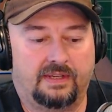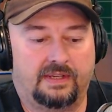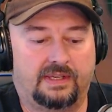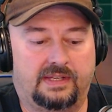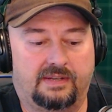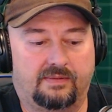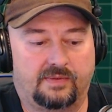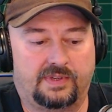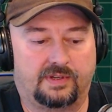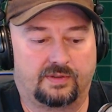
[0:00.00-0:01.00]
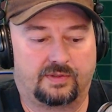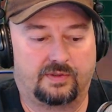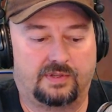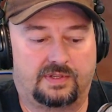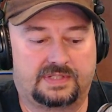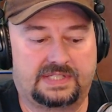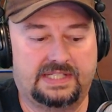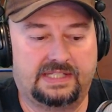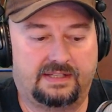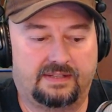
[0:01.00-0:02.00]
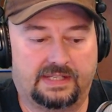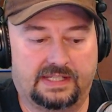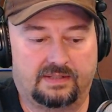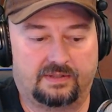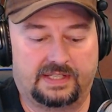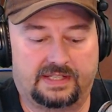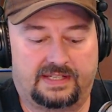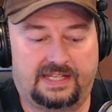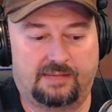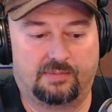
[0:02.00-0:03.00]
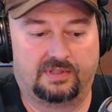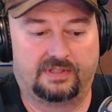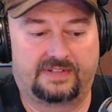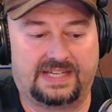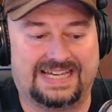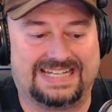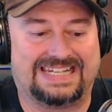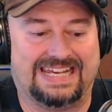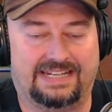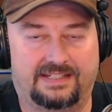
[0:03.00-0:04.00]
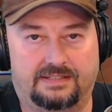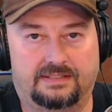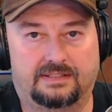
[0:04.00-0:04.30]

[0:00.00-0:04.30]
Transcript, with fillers: And then when you go through, you can see, uh, looking at the table of content,